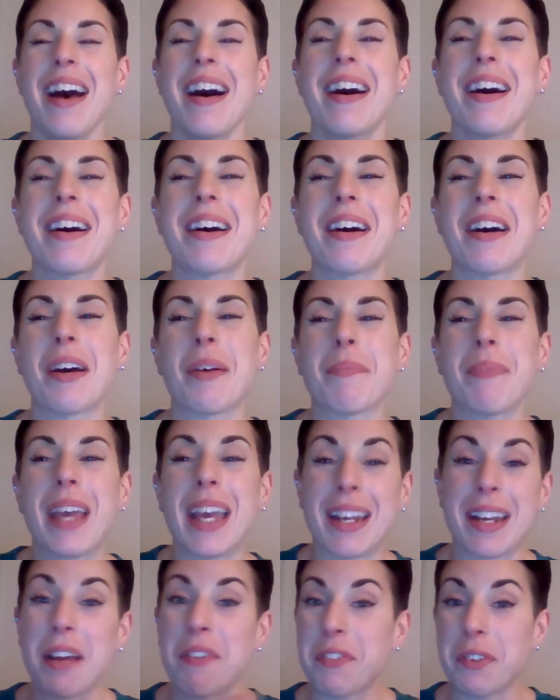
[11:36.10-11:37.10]
And
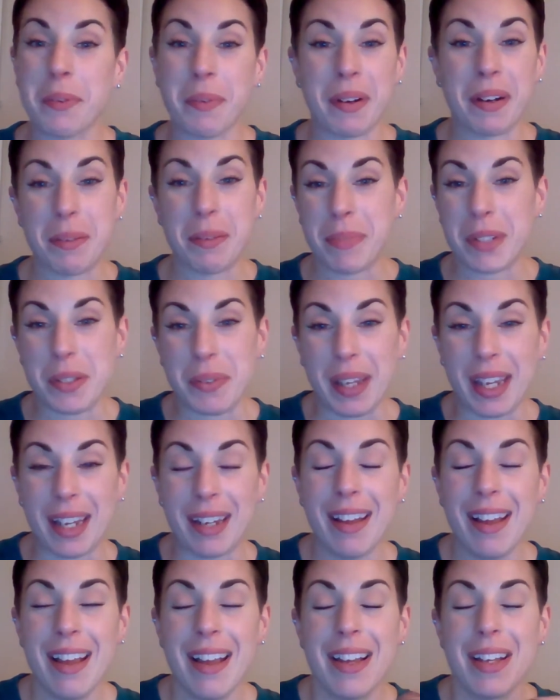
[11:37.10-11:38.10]
everywhere in between.
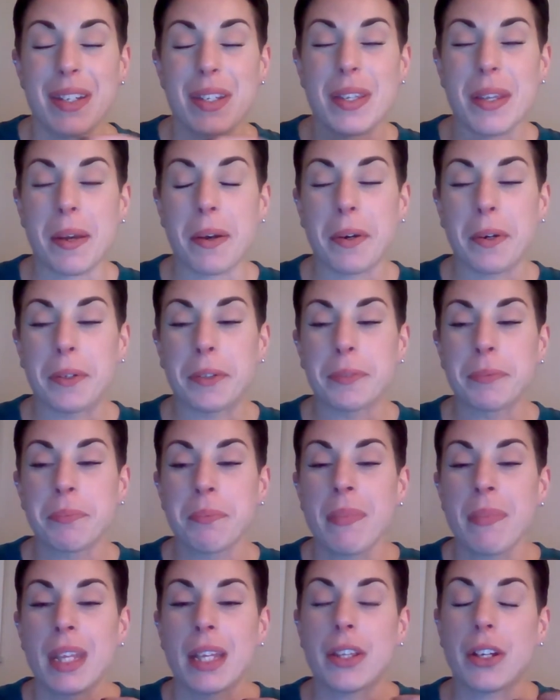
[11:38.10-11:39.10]
So
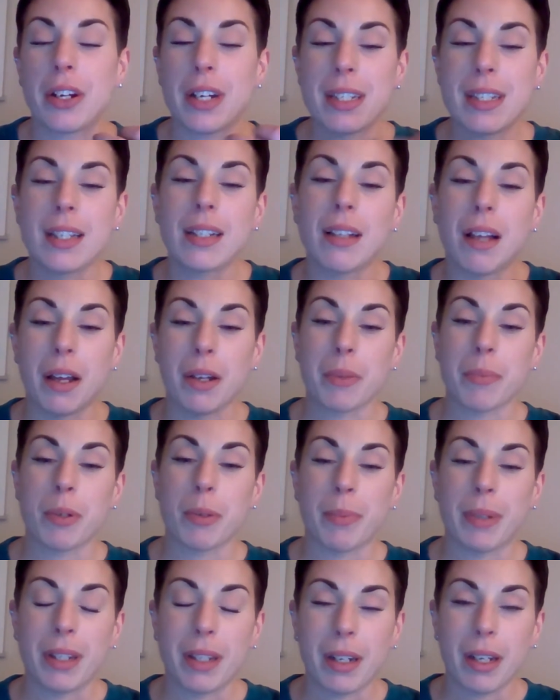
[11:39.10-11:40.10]
there is a lot of
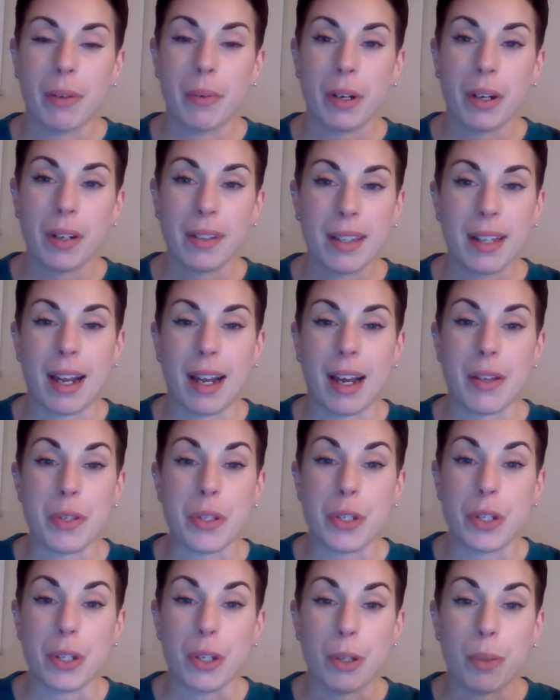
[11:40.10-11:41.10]
mobility work that
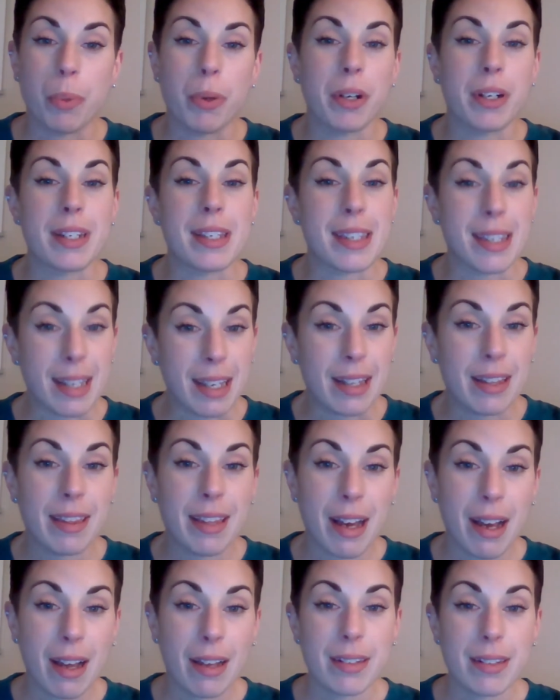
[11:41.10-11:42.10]
has to precede
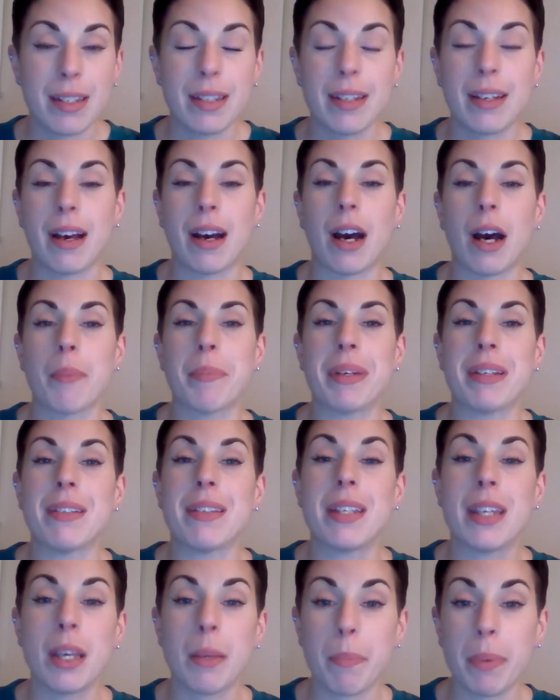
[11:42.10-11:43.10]
that. And
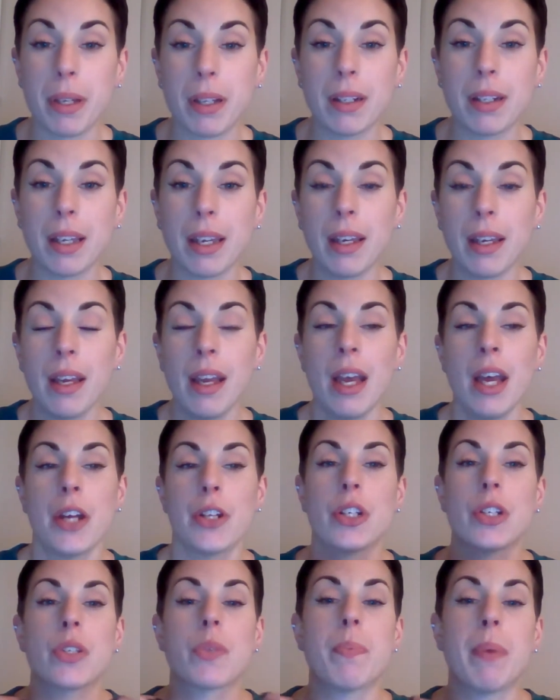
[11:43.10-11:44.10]
typically
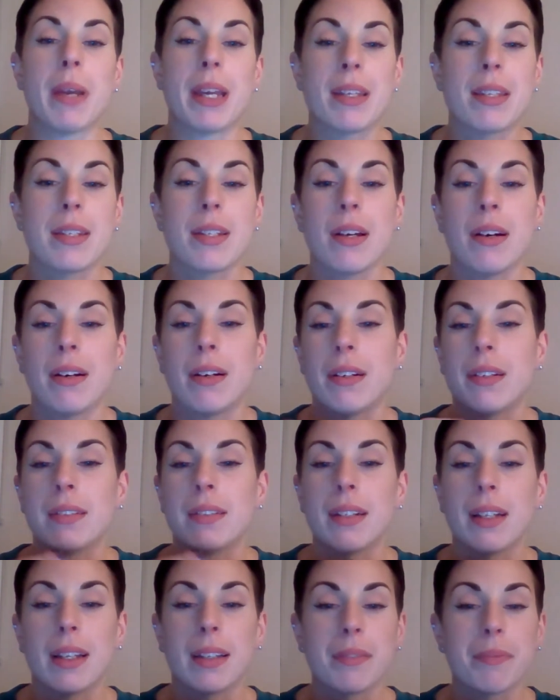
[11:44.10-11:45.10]
just based on
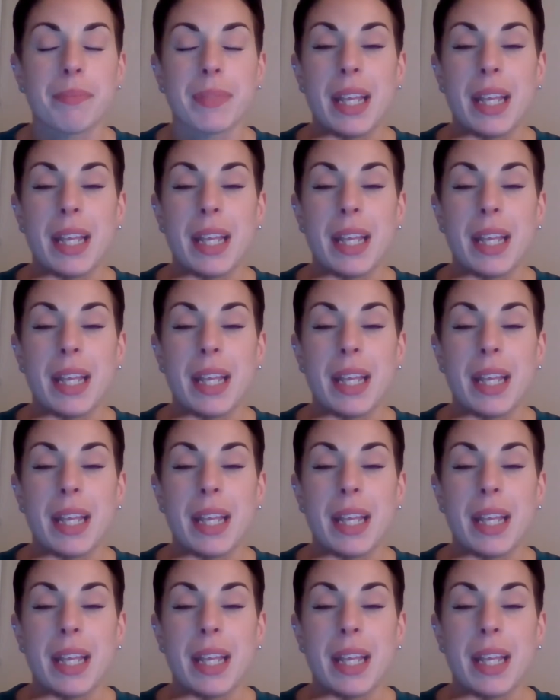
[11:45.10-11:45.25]
like